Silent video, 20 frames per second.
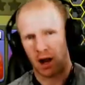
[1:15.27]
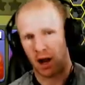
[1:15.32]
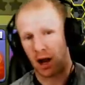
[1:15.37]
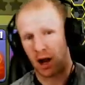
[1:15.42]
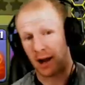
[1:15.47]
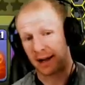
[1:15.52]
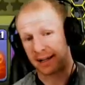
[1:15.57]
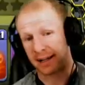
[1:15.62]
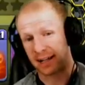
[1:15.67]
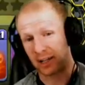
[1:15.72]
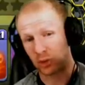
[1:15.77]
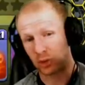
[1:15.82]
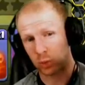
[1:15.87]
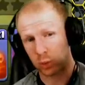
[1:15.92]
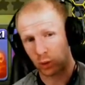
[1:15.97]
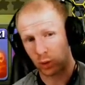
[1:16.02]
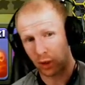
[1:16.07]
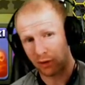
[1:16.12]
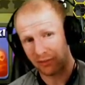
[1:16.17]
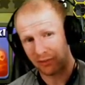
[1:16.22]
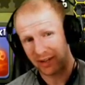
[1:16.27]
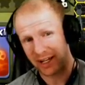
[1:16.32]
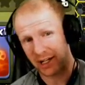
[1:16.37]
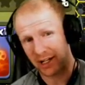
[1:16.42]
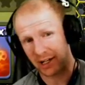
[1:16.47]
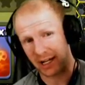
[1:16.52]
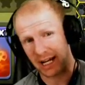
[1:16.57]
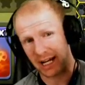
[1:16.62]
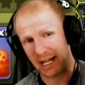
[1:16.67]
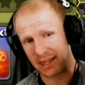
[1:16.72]
Alright guys, we're over
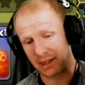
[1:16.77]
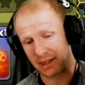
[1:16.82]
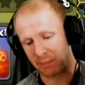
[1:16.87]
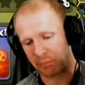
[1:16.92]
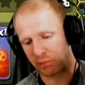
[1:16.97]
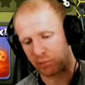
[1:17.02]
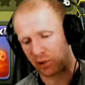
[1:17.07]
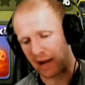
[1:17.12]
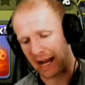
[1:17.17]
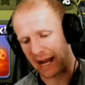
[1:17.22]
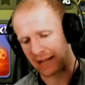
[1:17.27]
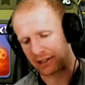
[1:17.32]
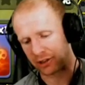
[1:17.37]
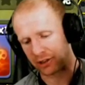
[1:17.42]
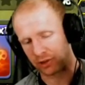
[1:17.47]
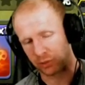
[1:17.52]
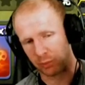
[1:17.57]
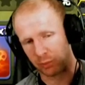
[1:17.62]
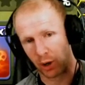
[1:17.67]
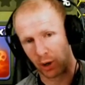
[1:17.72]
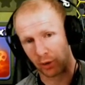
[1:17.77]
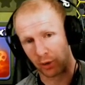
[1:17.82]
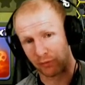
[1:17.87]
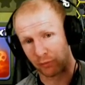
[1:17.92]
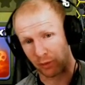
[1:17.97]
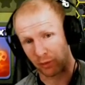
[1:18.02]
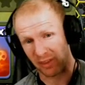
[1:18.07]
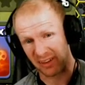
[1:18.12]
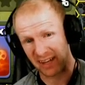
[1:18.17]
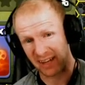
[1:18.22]
here in the practice mode
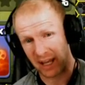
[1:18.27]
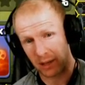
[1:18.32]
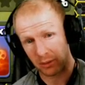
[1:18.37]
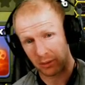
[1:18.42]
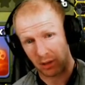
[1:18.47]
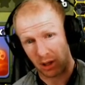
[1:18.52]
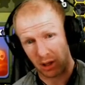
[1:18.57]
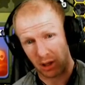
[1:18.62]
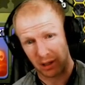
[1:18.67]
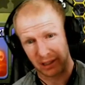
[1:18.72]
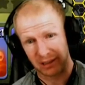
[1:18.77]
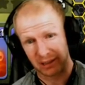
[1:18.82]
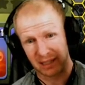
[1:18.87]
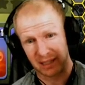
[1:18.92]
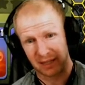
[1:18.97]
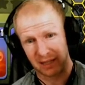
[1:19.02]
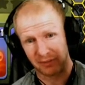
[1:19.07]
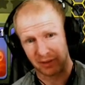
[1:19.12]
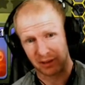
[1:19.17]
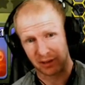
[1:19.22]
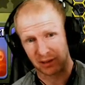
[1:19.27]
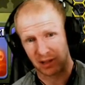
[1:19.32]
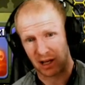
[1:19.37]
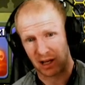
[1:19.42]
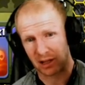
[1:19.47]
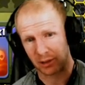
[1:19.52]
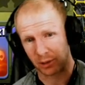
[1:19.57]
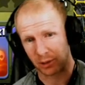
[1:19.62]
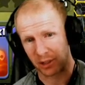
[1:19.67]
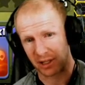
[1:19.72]
for the Town Hall 11
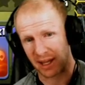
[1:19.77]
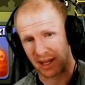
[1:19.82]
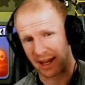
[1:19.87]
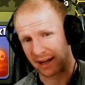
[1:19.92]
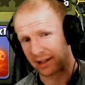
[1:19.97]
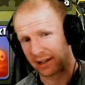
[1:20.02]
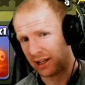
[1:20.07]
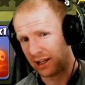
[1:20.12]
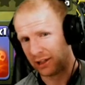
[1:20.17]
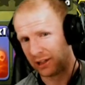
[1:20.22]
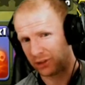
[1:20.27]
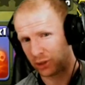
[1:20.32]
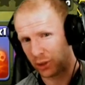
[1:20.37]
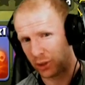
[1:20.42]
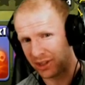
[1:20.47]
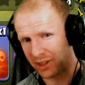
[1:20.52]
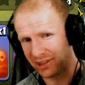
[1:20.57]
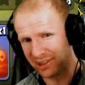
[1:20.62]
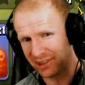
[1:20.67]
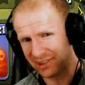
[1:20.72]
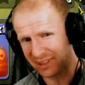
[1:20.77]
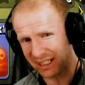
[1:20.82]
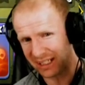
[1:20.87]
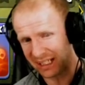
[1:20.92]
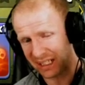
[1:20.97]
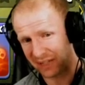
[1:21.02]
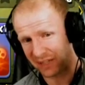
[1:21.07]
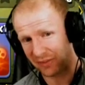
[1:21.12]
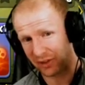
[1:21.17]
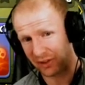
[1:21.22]
Laloon attack. So this is going
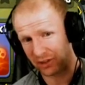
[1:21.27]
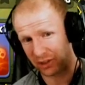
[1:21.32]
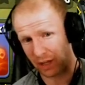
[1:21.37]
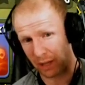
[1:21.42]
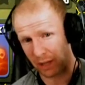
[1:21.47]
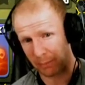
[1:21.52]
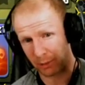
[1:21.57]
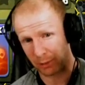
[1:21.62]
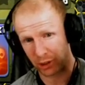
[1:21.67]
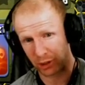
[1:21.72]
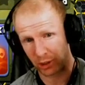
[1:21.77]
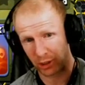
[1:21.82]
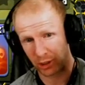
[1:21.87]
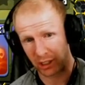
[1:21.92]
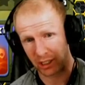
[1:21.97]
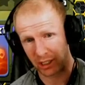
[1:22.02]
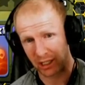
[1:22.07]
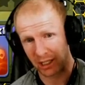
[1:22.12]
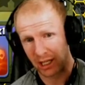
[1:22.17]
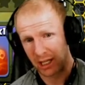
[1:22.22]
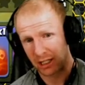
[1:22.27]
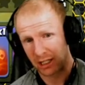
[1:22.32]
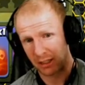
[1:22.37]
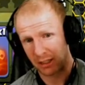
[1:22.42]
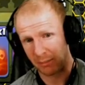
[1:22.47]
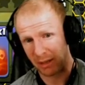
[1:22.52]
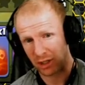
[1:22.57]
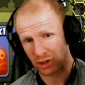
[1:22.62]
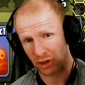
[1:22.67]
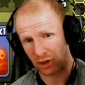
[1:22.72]
to give us an opportunity
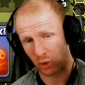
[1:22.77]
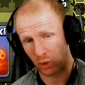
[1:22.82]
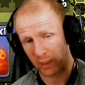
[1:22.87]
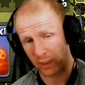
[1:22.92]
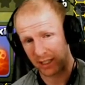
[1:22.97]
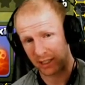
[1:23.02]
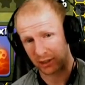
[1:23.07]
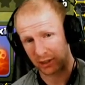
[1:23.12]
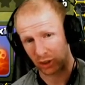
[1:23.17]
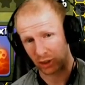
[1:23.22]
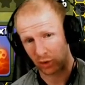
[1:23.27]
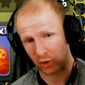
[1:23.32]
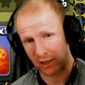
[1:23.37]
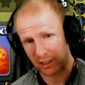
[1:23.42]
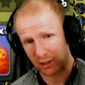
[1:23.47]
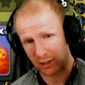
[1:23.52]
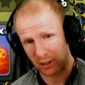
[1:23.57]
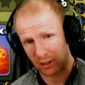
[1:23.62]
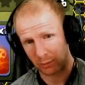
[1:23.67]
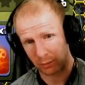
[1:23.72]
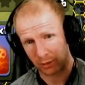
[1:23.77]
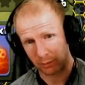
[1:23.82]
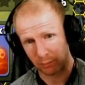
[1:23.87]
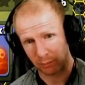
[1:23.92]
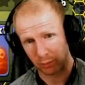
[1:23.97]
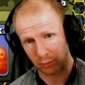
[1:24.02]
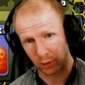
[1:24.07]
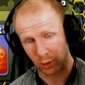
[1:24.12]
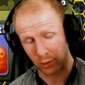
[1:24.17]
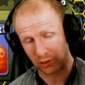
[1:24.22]
to make sure that we can get the correct number
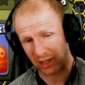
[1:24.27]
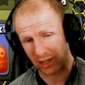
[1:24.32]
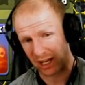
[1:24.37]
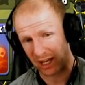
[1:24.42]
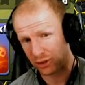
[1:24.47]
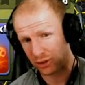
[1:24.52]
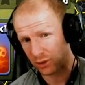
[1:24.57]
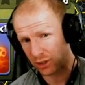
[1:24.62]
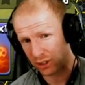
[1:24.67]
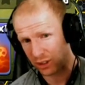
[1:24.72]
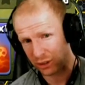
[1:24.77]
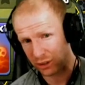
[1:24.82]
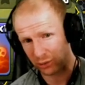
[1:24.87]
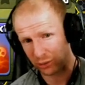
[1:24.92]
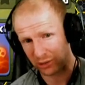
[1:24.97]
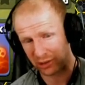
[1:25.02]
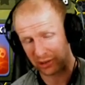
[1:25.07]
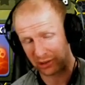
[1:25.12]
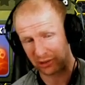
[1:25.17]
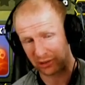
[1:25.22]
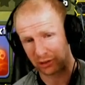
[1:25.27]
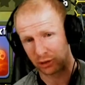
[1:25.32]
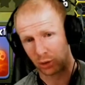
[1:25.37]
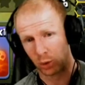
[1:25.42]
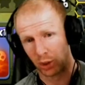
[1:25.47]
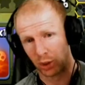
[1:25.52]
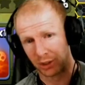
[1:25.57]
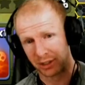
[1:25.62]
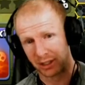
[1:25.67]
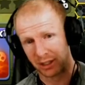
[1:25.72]
of balloons, and you can use this as a
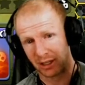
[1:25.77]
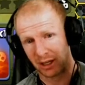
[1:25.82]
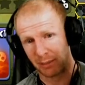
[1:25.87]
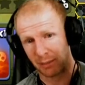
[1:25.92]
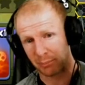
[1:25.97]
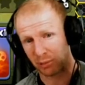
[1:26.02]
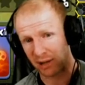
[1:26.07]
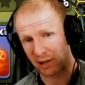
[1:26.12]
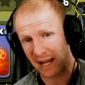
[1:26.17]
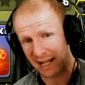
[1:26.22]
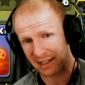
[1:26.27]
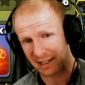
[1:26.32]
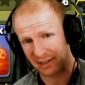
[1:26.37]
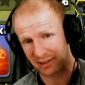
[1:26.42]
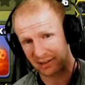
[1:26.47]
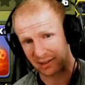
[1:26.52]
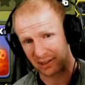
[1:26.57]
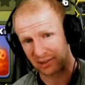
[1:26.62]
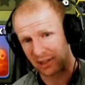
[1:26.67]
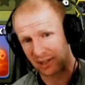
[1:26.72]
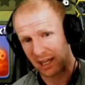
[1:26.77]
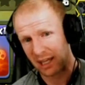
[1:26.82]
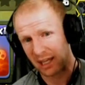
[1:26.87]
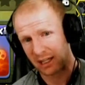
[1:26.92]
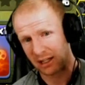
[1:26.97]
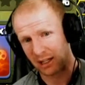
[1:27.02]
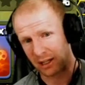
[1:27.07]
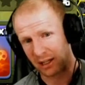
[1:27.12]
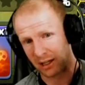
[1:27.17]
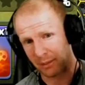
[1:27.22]
tool to practice this
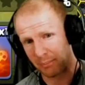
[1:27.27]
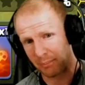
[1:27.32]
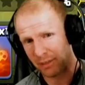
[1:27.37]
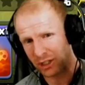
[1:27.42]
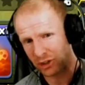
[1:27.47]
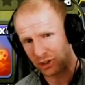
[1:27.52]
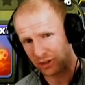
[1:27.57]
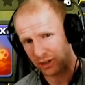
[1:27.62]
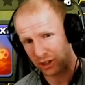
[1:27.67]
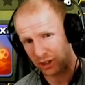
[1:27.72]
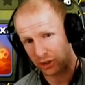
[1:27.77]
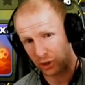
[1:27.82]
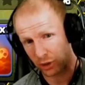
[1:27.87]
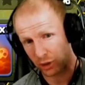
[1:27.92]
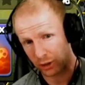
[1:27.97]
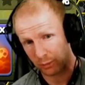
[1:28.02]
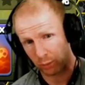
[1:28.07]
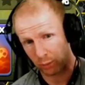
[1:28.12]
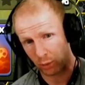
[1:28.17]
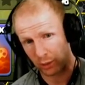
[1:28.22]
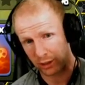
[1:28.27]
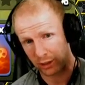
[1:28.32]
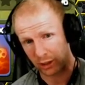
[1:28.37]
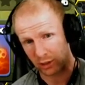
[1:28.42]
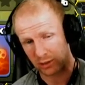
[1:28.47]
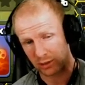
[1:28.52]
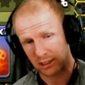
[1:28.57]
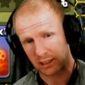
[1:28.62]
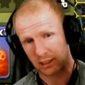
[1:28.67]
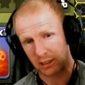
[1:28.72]
to make sure that you're deploying
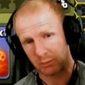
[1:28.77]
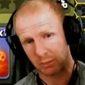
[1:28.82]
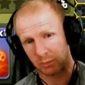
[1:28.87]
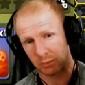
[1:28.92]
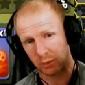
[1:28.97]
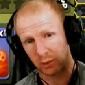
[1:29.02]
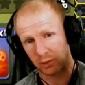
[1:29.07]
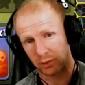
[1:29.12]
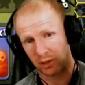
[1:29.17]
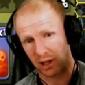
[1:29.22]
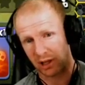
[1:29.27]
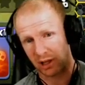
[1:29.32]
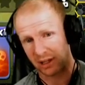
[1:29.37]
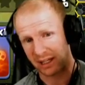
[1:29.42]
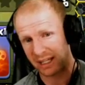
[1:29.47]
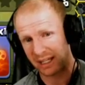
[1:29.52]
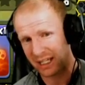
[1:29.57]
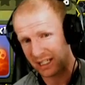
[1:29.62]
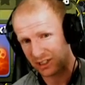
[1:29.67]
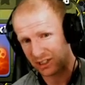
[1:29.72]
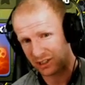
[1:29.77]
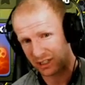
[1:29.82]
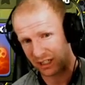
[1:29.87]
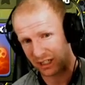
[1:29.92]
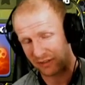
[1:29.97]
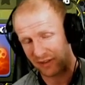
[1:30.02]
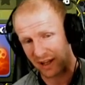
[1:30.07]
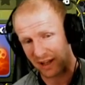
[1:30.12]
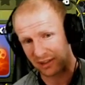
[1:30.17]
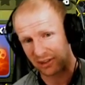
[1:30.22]
the correct number of balloon on each
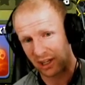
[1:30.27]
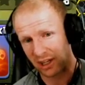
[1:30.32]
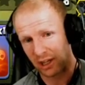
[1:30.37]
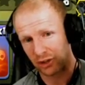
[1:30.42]
defense,